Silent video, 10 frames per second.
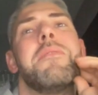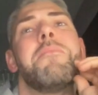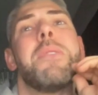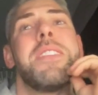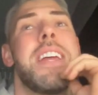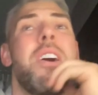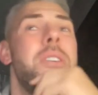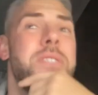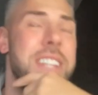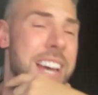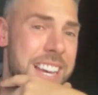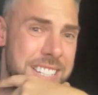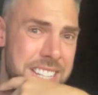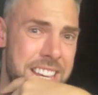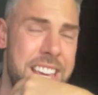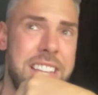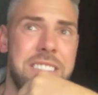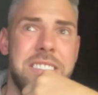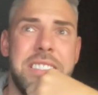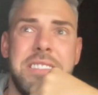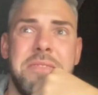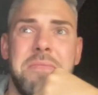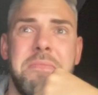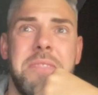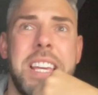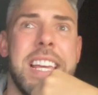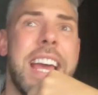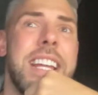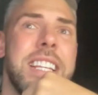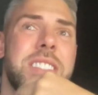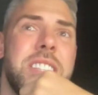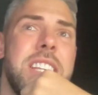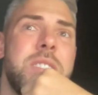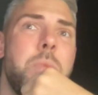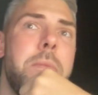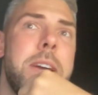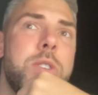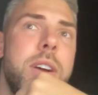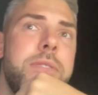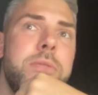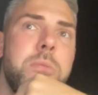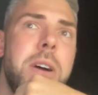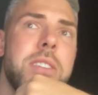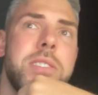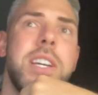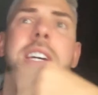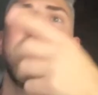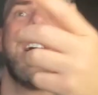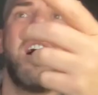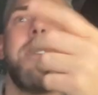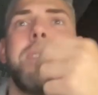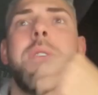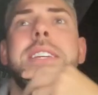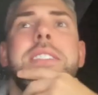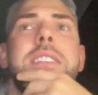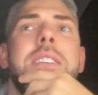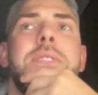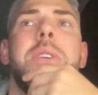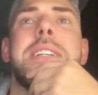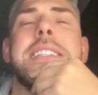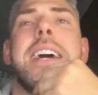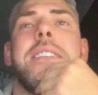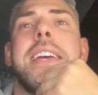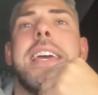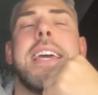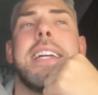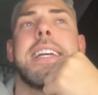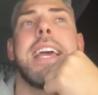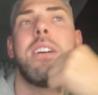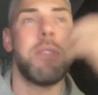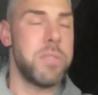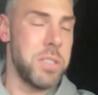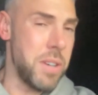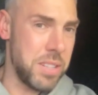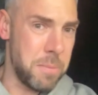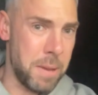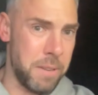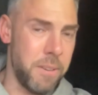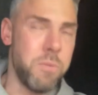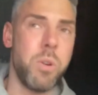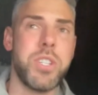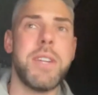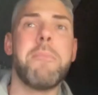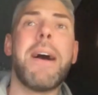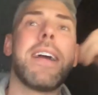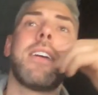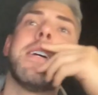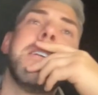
but then after that, it's one-way traffic from us. I've noted down here, and again, I've obviously not had the benefit of watching it back.